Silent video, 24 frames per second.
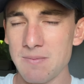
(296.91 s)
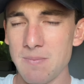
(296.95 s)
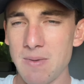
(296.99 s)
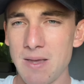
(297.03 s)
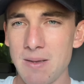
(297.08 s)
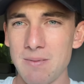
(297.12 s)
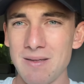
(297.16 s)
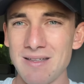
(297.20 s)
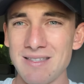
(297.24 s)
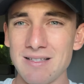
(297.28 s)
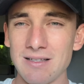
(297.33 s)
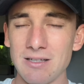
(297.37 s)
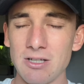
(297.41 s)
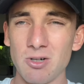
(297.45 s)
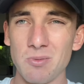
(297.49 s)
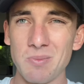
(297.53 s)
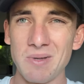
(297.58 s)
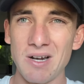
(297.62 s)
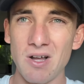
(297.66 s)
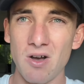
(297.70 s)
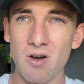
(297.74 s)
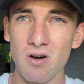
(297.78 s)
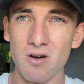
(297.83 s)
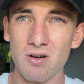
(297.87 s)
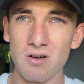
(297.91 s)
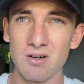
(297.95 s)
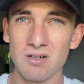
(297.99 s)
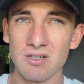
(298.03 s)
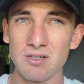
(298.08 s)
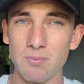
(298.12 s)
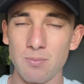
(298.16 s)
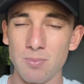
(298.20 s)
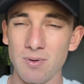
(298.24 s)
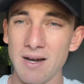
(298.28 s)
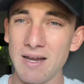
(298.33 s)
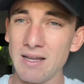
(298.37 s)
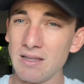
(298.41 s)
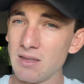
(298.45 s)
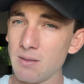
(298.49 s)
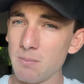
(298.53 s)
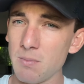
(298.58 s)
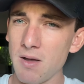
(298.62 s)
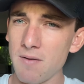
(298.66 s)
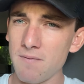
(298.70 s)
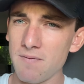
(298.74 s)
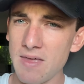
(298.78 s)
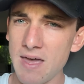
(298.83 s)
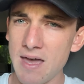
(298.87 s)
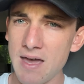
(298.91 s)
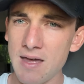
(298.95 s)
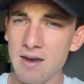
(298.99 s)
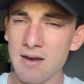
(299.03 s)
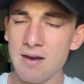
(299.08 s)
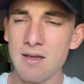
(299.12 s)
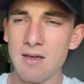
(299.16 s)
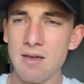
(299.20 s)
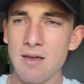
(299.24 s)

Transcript: Maybe it's a little bit harder to break them of that.